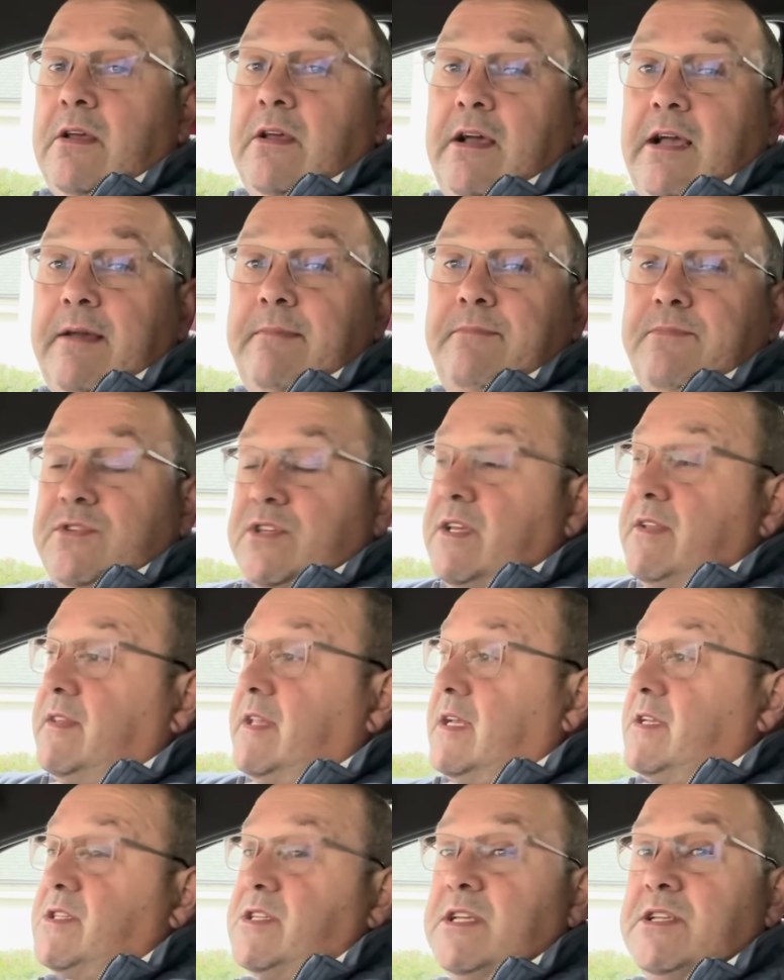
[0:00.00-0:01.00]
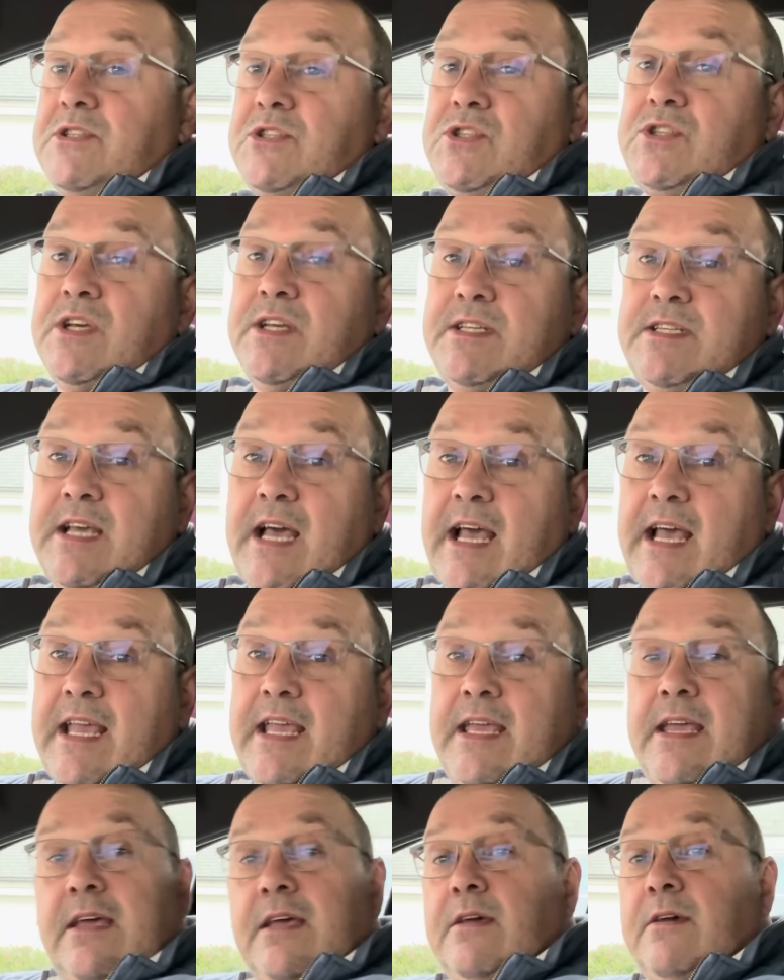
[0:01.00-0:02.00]
I haven't seen that since
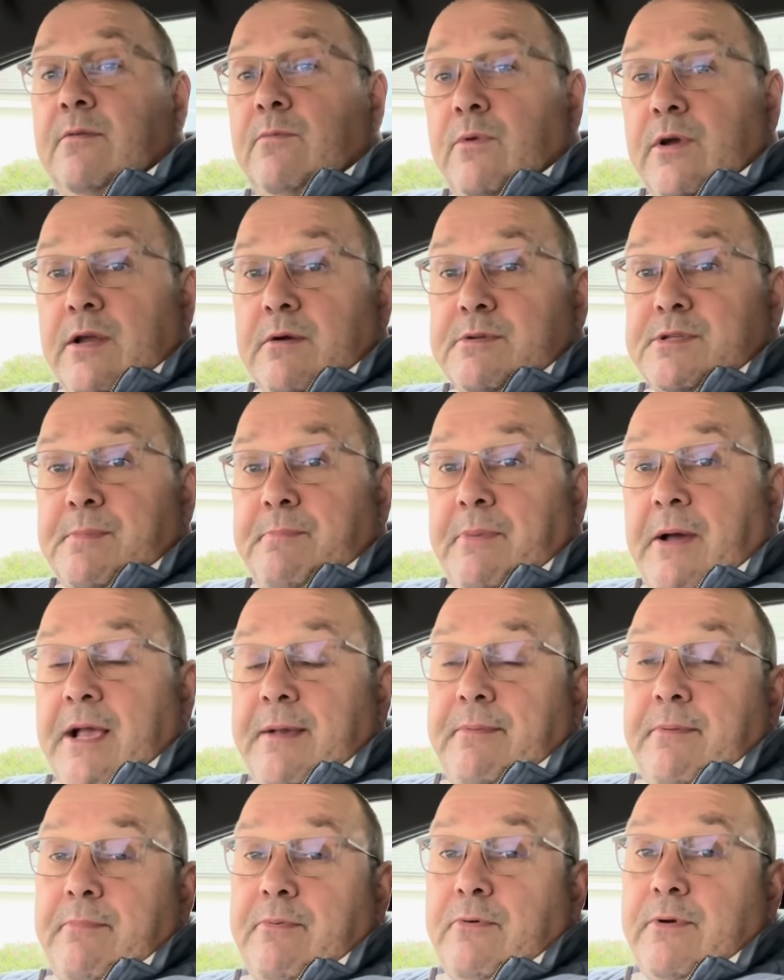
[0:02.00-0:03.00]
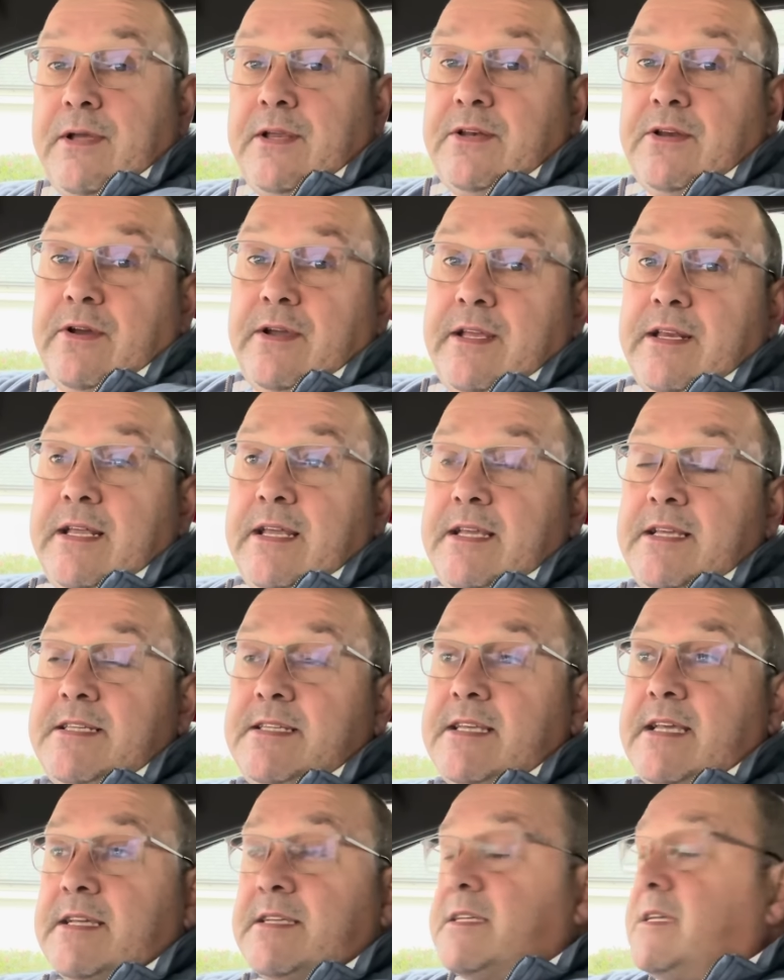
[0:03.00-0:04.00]
today, when I was a paperboy in
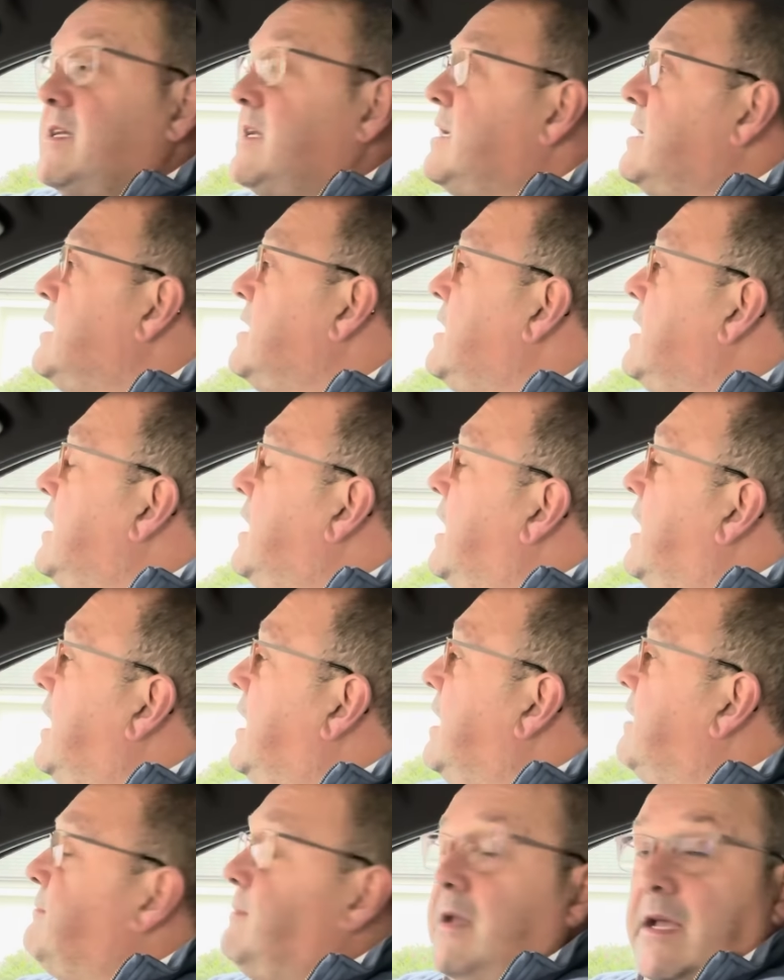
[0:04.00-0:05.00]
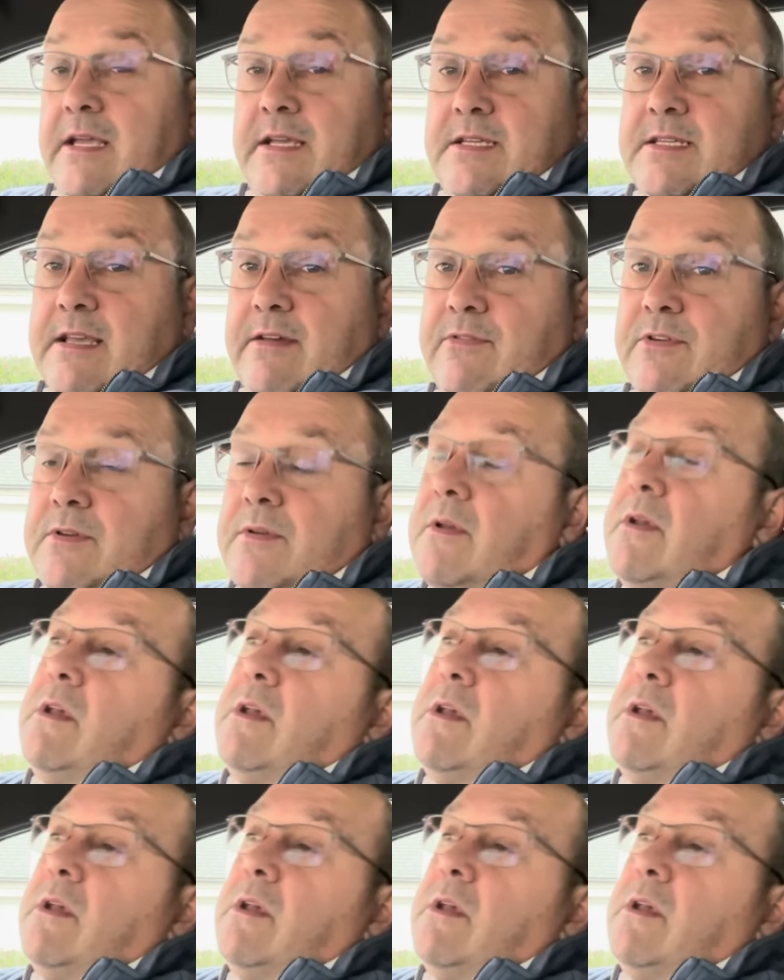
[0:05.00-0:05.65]
1986. 87.